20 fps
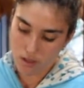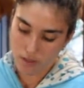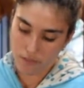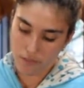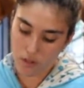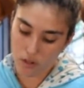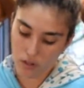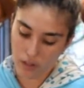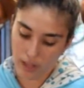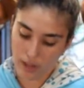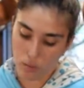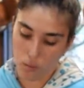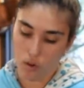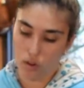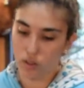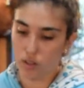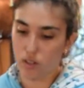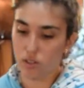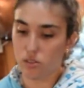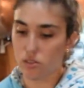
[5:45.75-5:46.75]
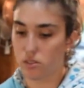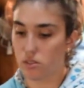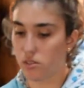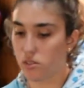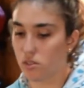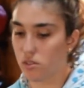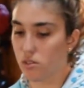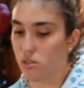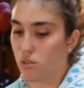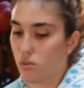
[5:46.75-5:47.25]
If you don't like
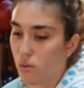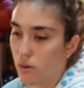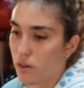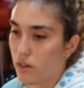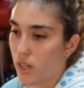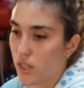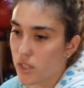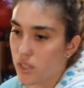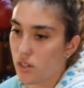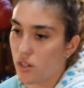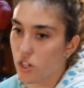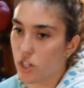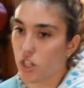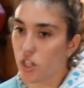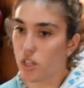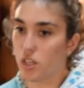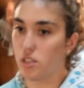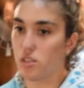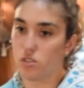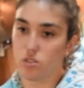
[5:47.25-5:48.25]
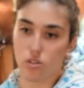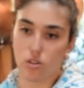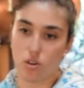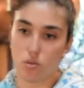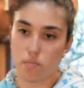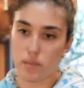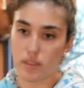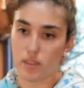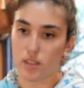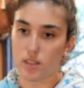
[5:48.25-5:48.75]
walnuts or nuts and cookies, you can
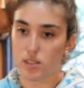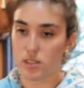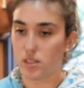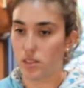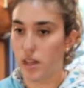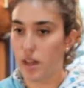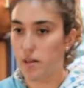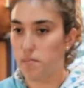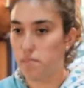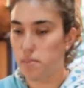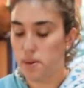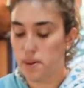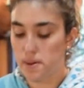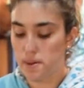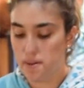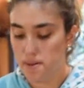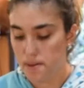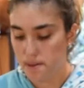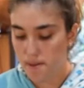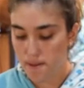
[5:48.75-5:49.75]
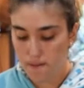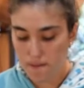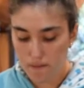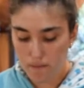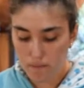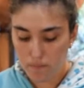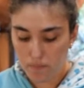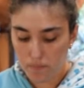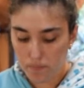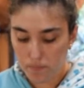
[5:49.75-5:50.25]
omit this step,
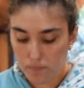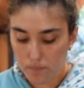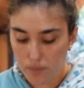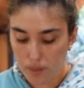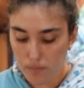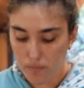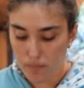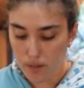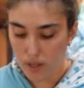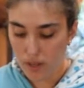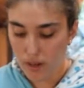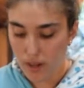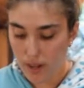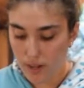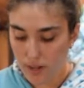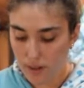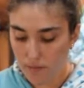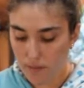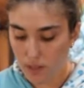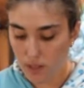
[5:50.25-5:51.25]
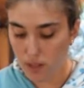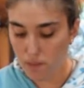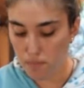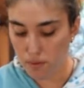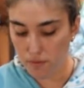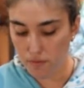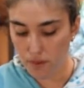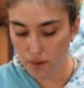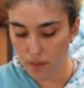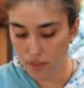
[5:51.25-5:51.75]
but I
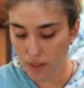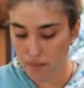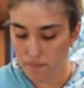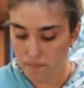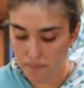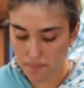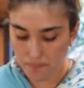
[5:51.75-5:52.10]
definitely prefer